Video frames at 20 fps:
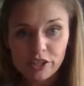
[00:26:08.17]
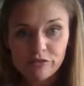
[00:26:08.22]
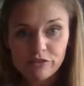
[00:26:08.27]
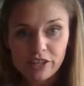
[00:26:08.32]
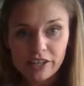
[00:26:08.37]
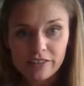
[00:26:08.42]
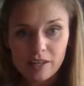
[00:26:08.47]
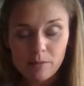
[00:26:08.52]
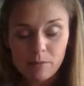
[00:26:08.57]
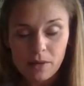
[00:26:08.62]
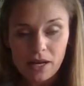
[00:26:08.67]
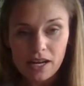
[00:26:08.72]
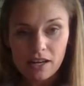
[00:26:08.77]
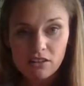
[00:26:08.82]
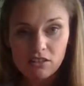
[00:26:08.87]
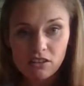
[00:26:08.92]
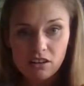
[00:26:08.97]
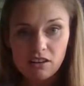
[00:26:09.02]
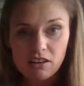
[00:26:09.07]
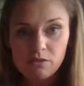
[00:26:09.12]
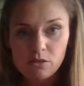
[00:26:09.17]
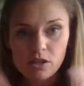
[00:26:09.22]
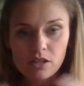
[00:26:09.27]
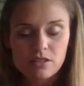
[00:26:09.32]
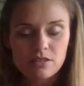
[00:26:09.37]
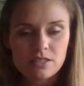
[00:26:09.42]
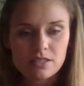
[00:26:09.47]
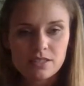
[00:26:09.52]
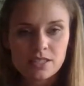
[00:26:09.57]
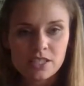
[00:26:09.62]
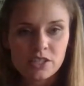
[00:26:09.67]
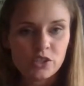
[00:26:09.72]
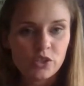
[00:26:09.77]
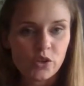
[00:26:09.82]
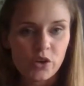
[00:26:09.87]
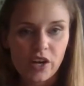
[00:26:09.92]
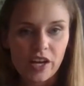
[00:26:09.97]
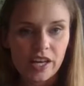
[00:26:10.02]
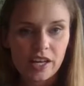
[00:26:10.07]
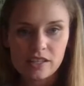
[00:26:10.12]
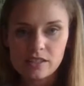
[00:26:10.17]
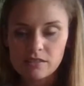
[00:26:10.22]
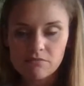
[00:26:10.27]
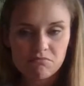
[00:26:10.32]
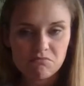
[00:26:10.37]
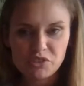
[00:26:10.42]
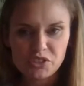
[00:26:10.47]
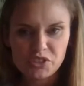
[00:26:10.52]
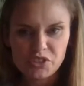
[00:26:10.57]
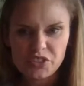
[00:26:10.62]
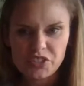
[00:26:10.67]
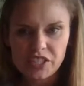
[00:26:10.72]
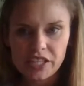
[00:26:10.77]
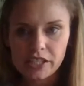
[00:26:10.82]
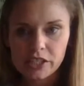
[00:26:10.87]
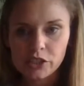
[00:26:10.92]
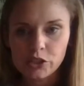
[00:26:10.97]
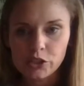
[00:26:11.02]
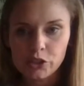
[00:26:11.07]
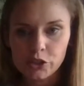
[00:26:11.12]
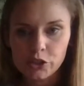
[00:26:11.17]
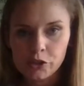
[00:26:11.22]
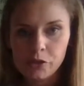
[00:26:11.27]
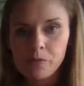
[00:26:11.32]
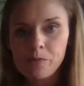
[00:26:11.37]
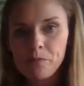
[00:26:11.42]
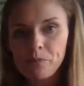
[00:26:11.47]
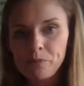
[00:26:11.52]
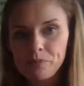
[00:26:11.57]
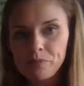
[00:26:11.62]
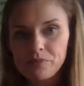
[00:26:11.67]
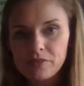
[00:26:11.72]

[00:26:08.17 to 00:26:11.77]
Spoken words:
write that paragraph whilst it's in your head. Shouldn't take you long.